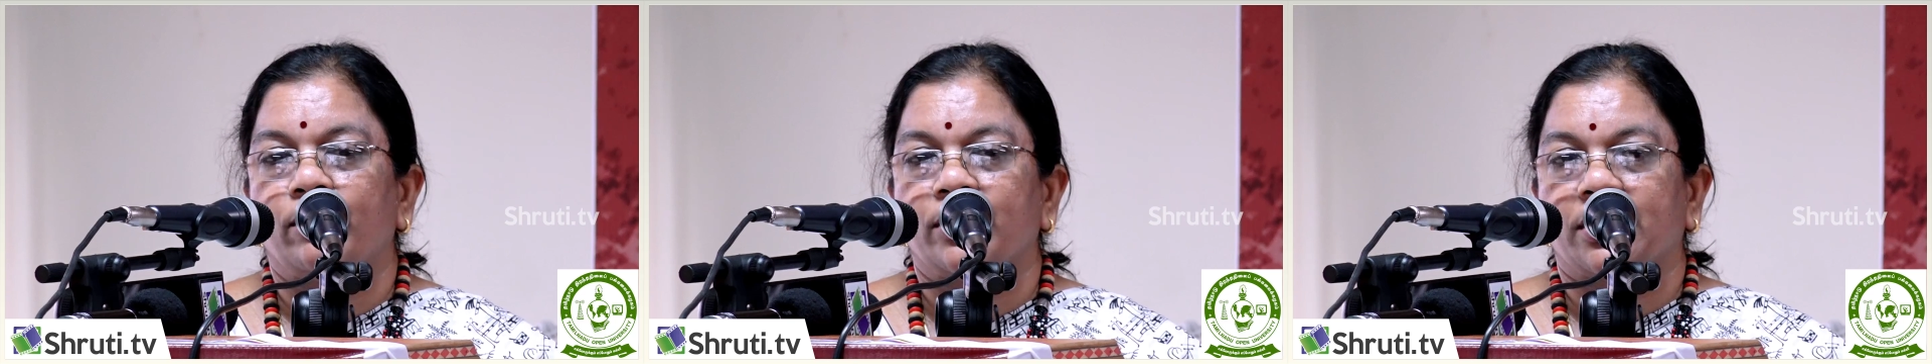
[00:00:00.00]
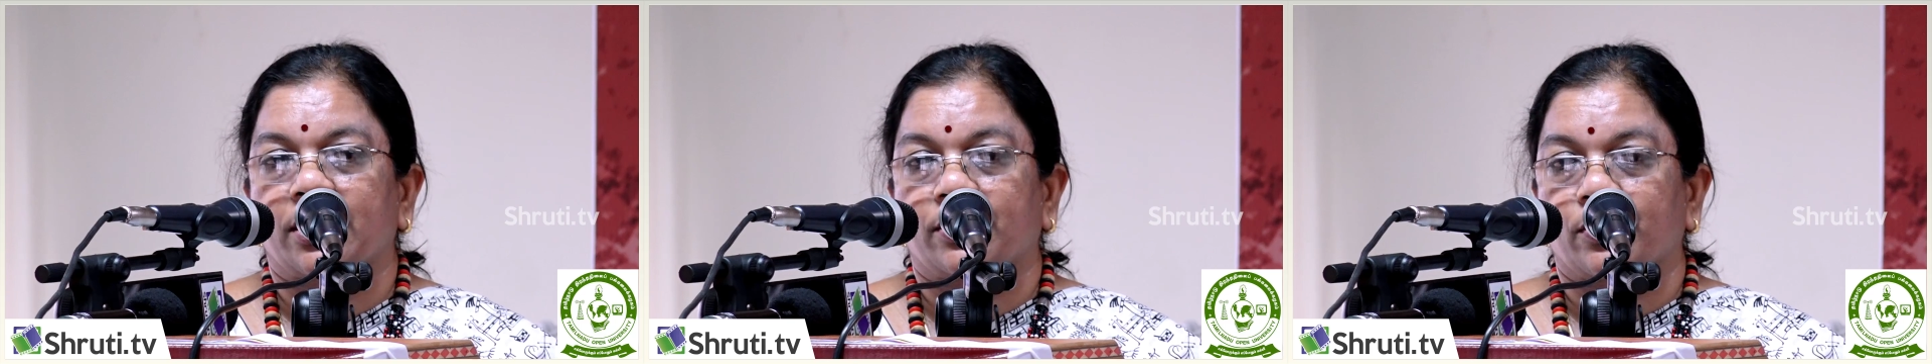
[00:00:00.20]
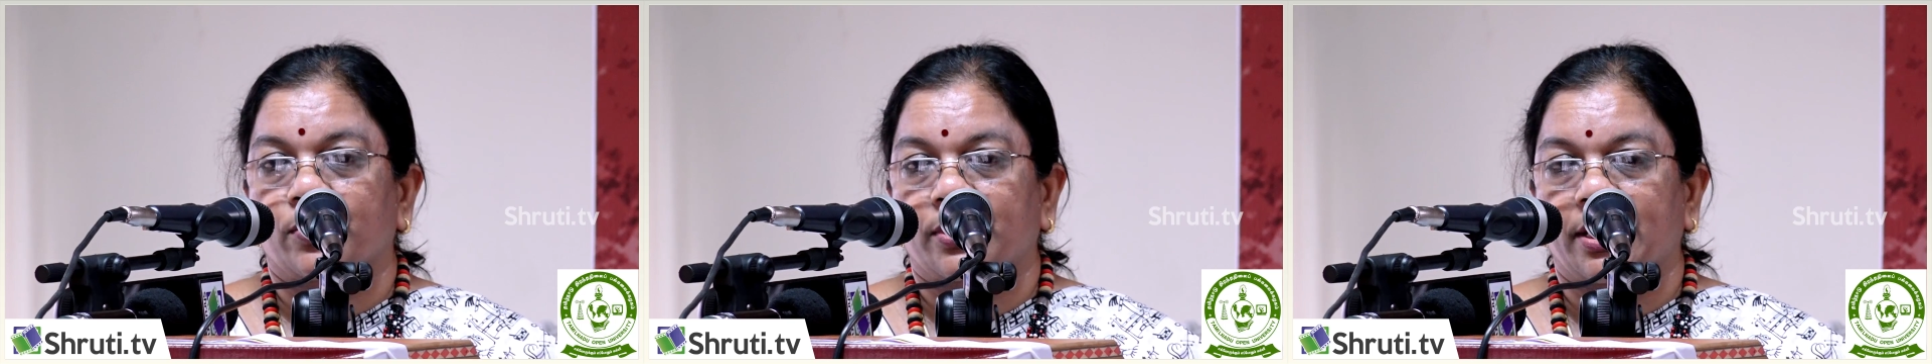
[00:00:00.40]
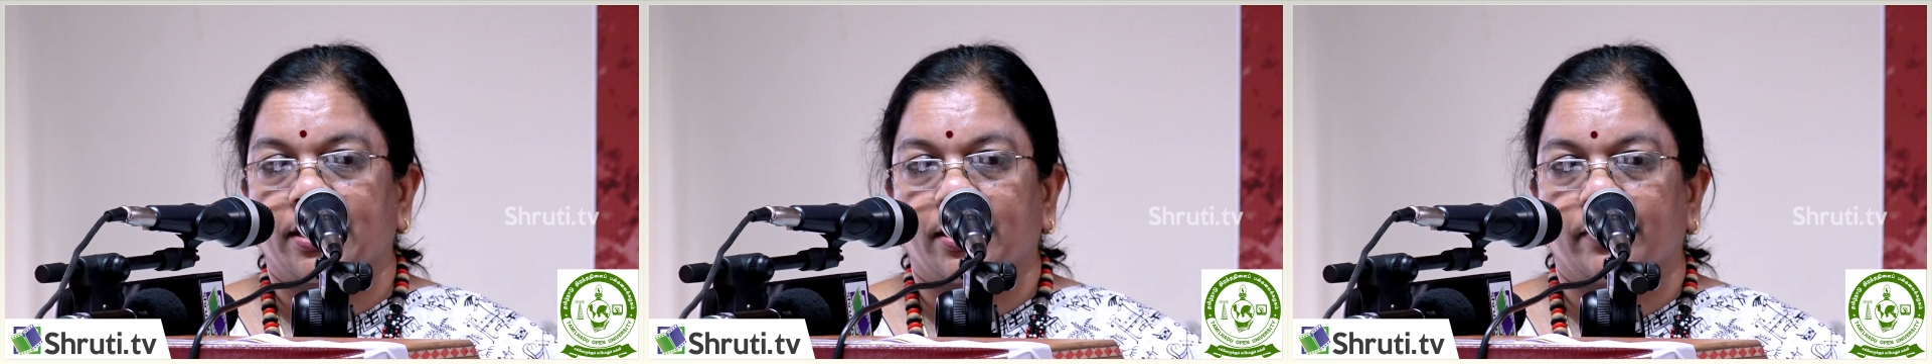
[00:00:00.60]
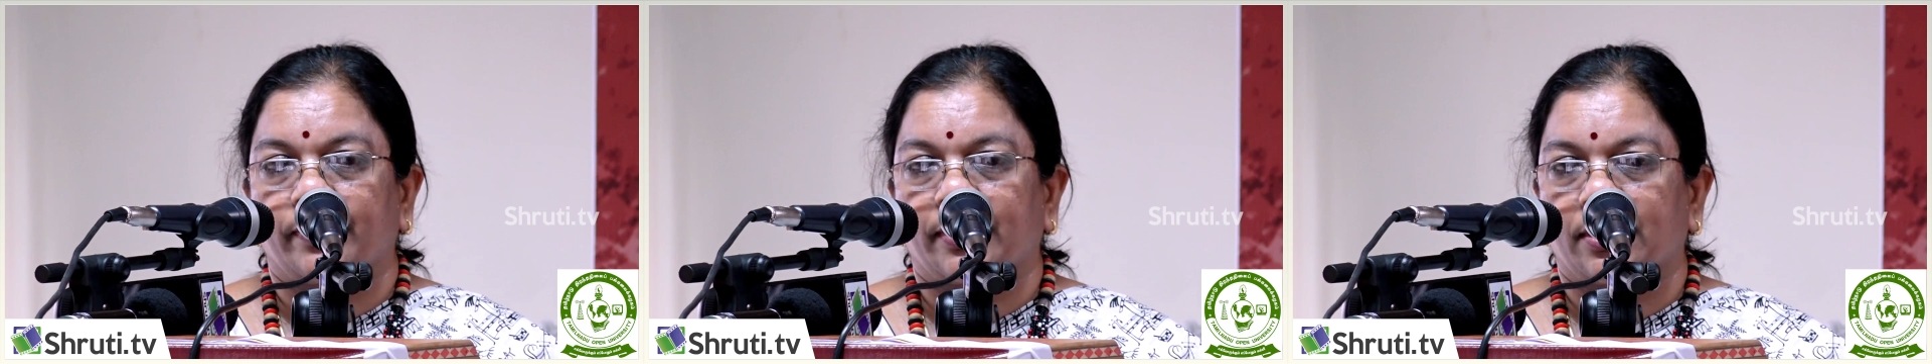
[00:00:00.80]
who is
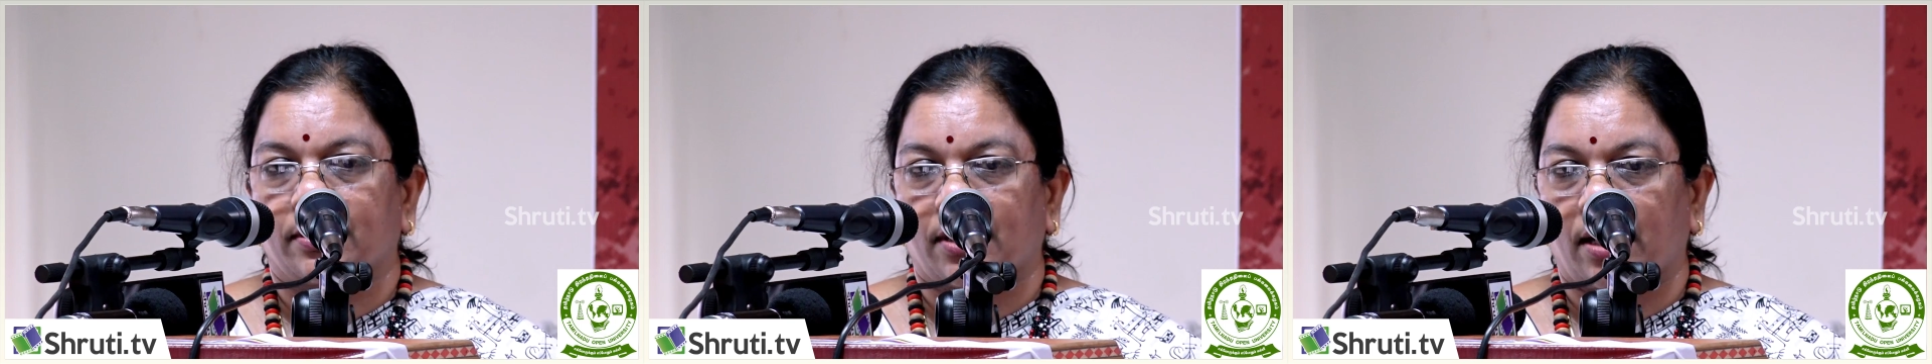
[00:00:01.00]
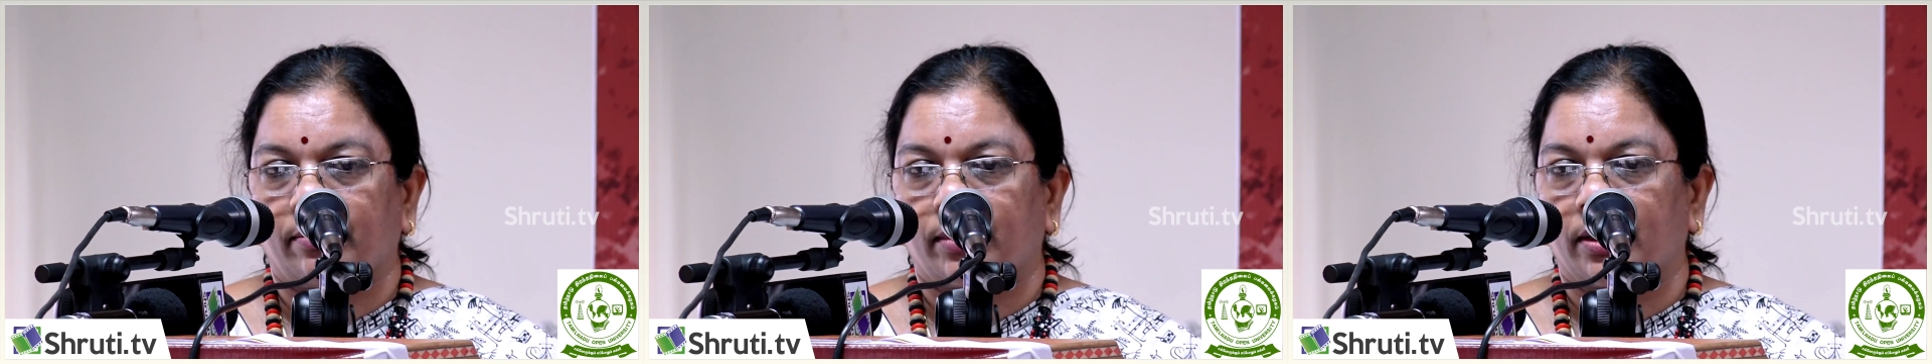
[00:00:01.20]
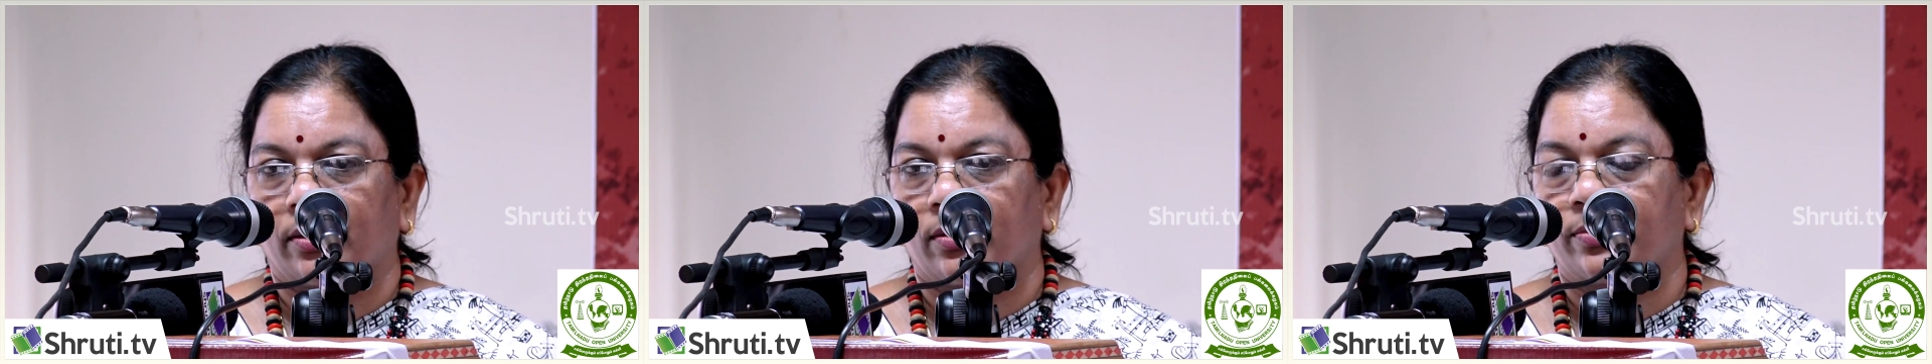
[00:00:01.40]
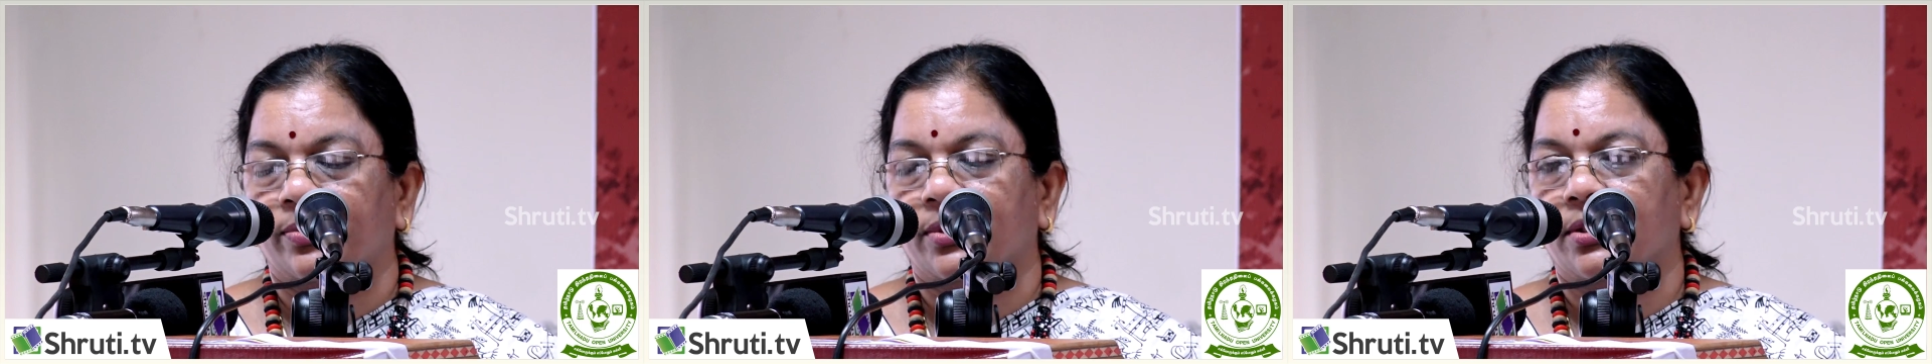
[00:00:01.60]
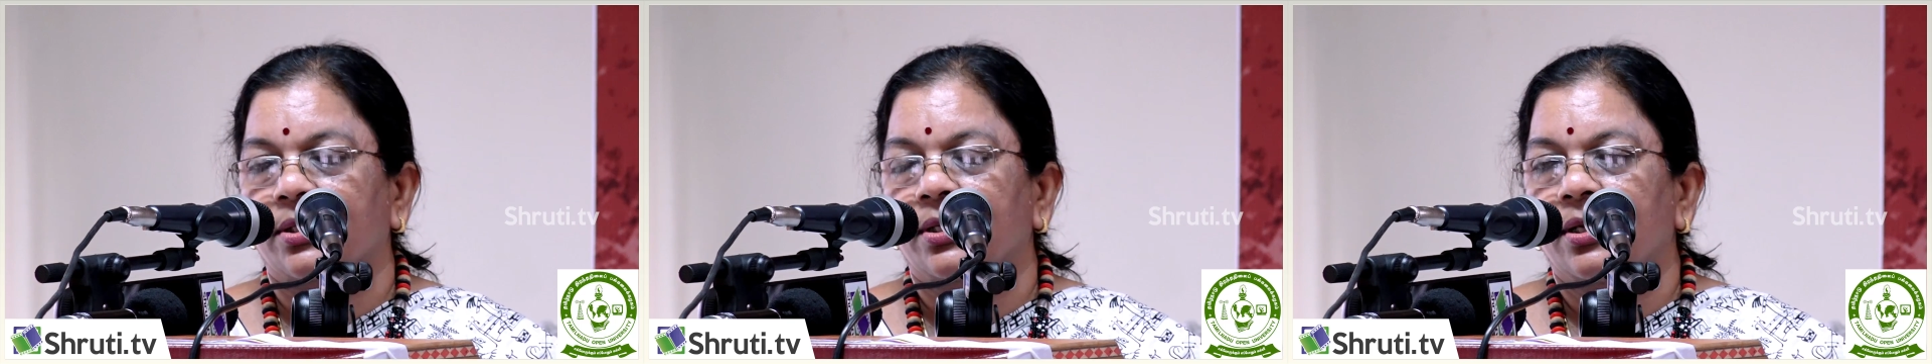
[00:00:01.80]
associated with the tribal groups